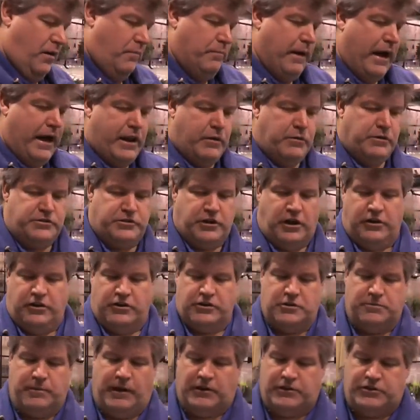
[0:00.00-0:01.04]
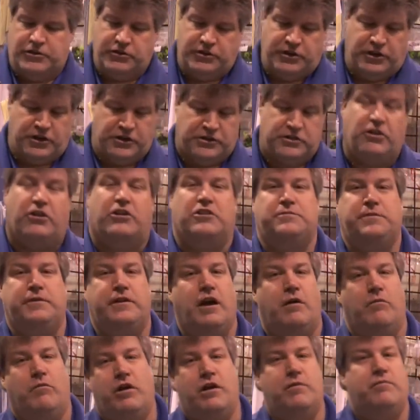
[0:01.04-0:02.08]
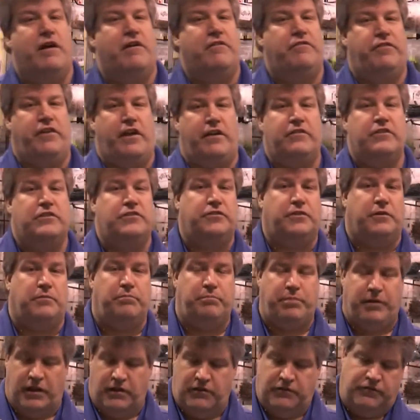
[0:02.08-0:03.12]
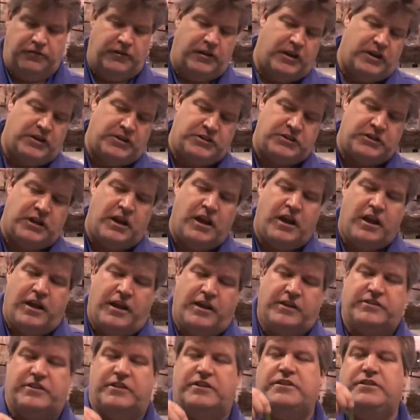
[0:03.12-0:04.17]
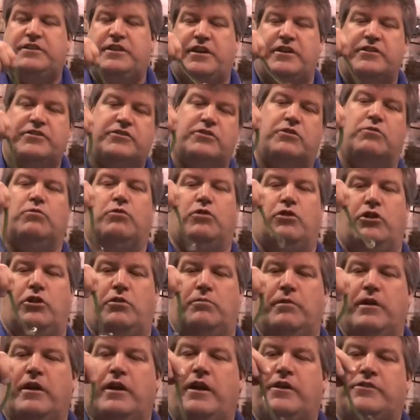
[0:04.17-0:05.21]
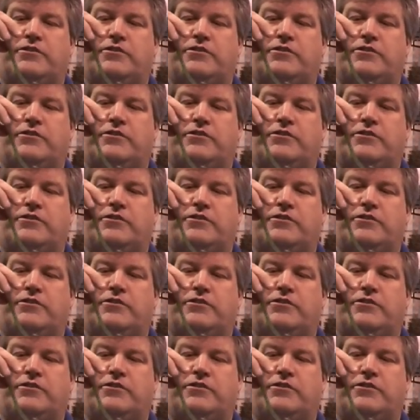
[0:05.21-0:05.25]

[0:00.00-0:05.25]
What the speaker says: Body we started using about 2 years ago, it's become one of my favorites for big fish, is a disc worm.